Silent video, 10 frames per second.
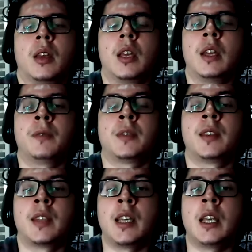If the
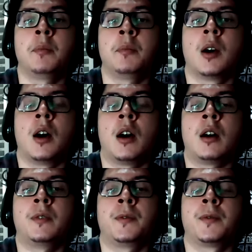theme
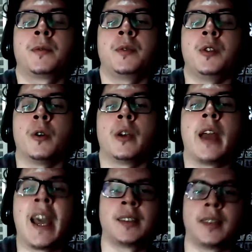of your
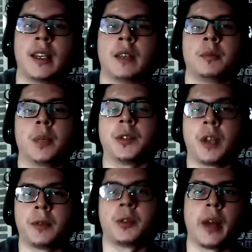essay, because you
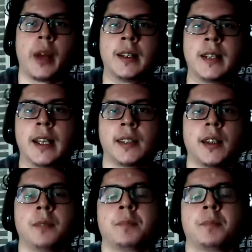have to write an essay,